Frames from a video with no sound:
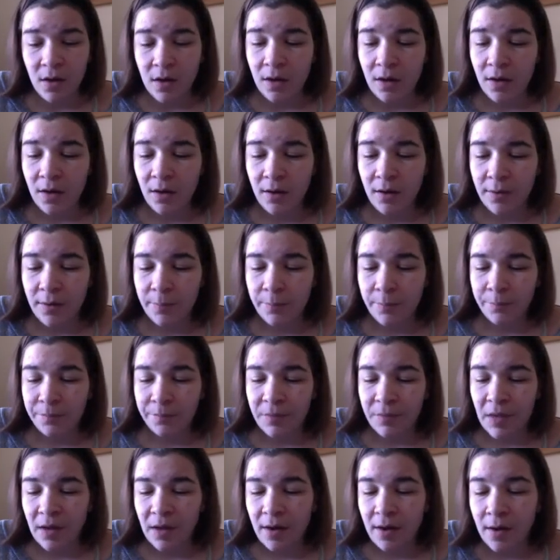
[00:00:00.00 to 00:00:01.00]

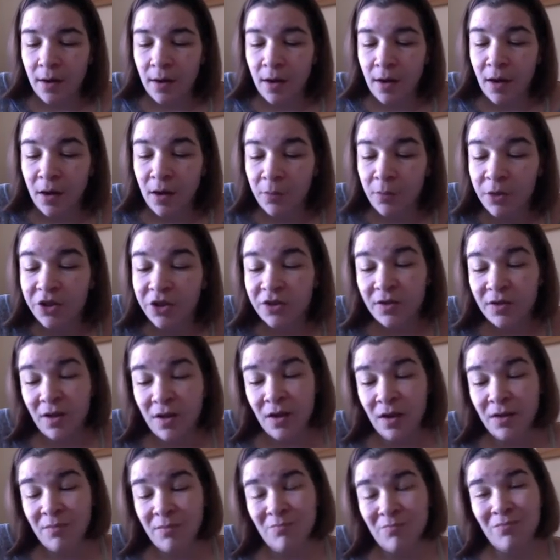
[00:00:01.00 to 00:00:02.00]
How much
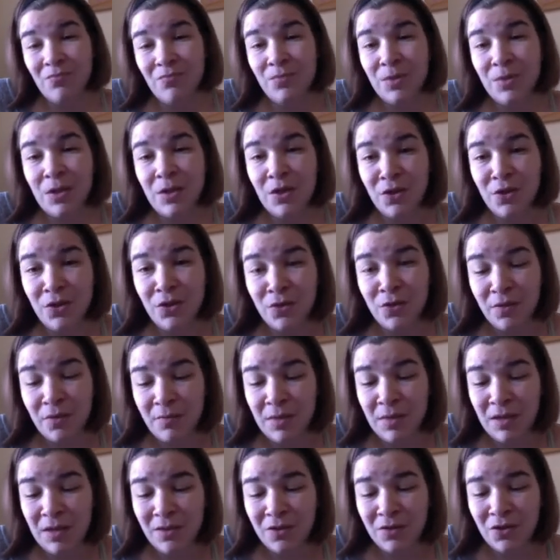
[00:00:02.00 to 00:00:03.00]
time can you
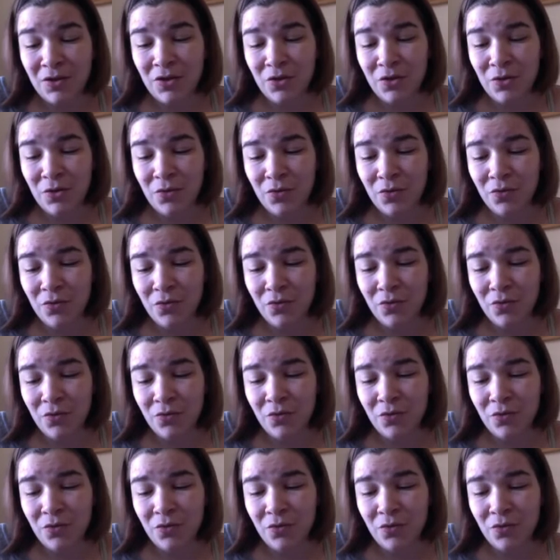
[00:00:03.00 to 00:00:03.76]
commit to